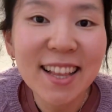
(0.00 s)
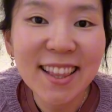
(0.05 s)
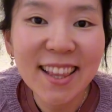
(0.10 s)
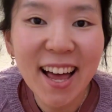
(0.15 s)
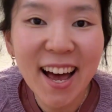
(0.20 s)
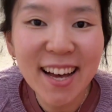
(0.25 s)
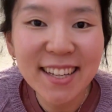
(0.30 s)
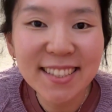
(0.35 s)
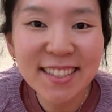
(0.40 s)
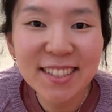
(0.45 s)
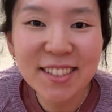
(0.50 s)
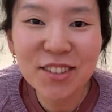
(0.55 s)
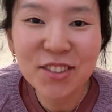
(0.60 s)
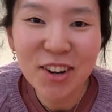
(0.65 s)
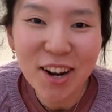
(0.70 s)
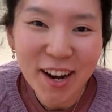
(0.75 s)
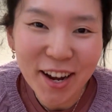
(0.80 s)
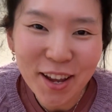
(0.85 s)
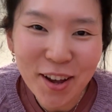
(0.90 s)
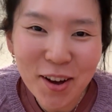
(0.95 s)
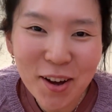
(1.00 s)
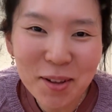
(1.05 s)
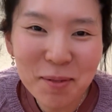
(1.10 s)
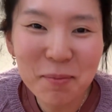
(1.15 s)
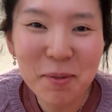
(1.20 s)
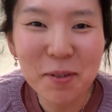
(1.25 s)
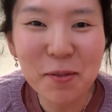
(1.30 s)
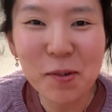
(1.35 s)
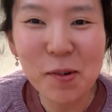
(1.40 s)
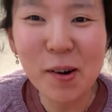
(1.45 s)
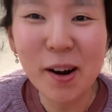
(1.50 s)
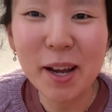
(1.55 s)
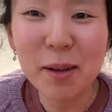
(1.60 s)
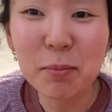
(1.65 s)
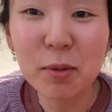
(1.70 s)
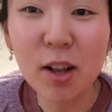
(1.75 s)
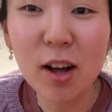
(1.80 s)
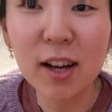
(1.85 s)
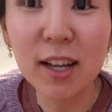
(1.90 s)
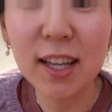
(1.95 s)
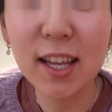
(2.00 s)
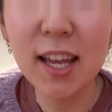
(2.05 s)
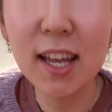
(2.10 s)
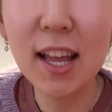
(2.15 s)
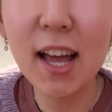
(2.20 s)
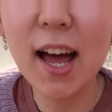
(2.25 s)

Last try on before I block it,